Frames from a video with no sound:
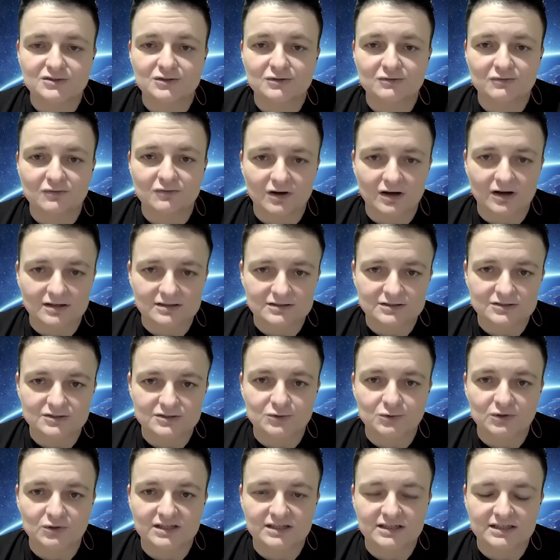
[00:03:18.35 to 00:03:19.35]
new thoughts,
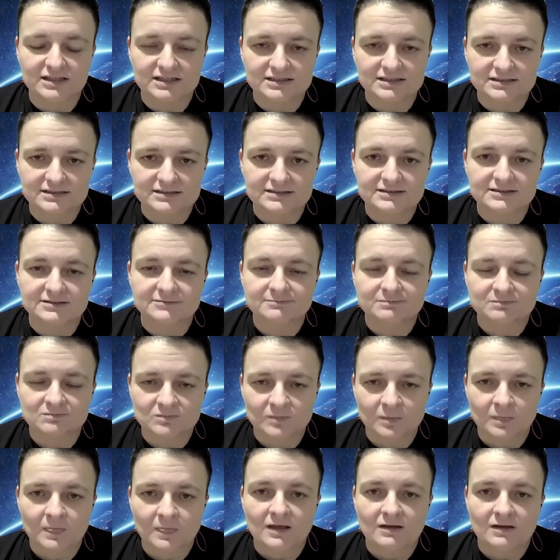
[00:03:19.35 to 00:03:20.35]
new ideas.
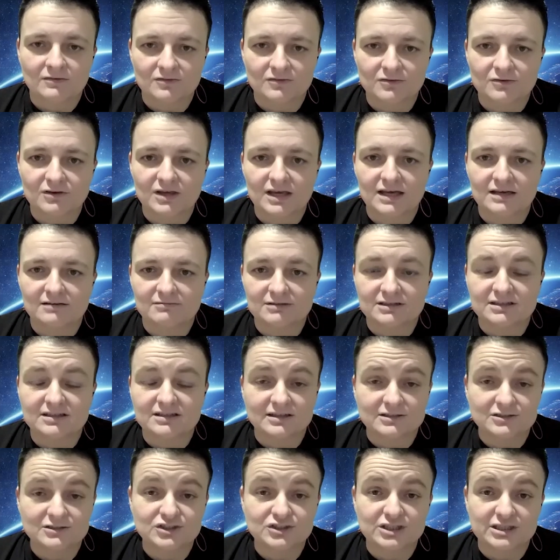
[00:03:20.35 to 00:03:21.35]
So yeah, it
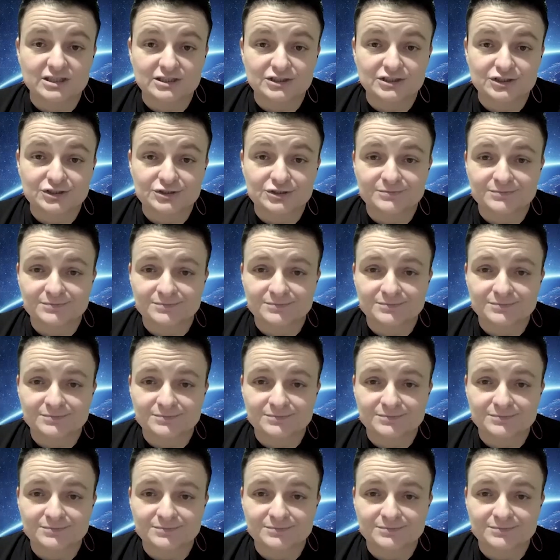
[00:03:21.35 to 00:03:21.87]
does change.